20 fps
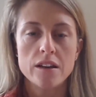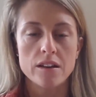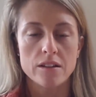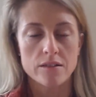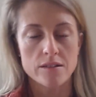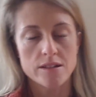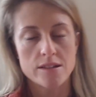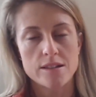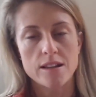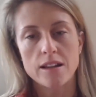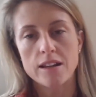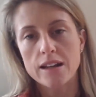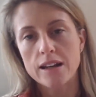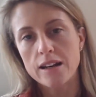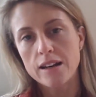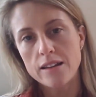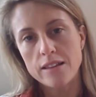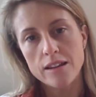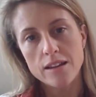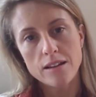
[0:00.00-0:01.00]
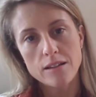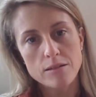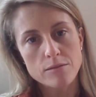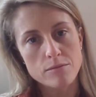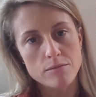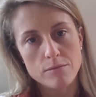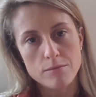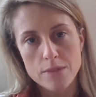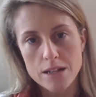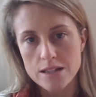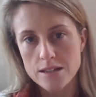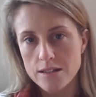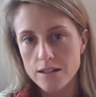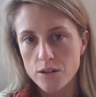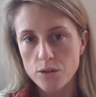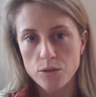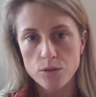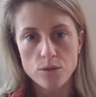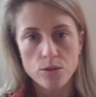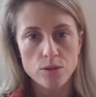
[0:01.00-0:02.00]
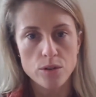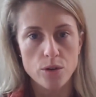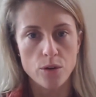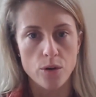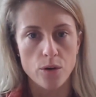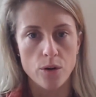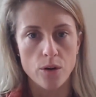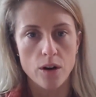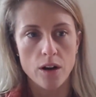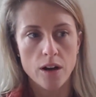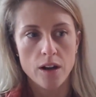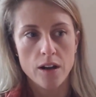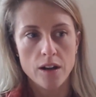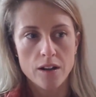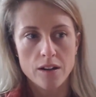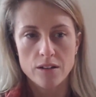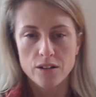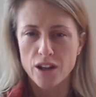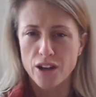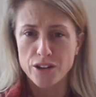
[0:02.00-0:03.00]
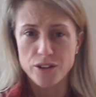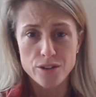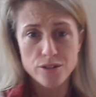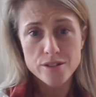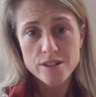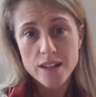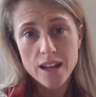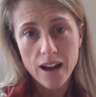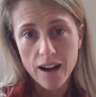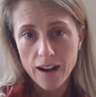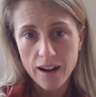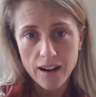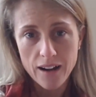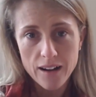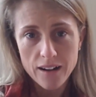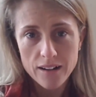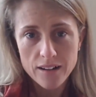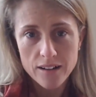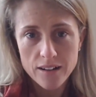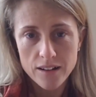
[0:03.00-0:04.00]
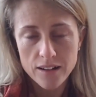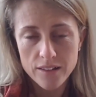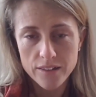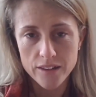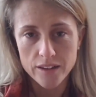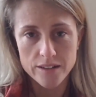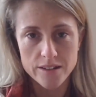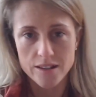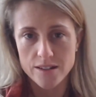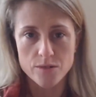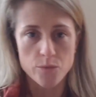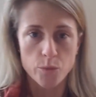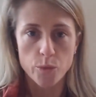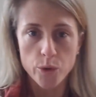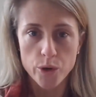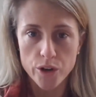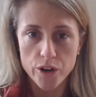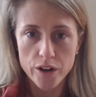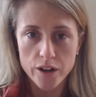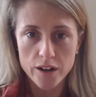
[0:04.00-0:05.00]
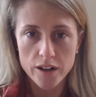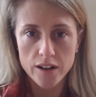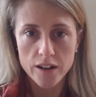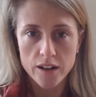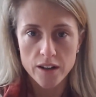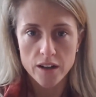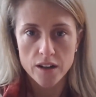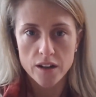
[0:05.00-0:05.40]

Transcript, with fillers: You're not selling anything mystical or a used car that doesn't work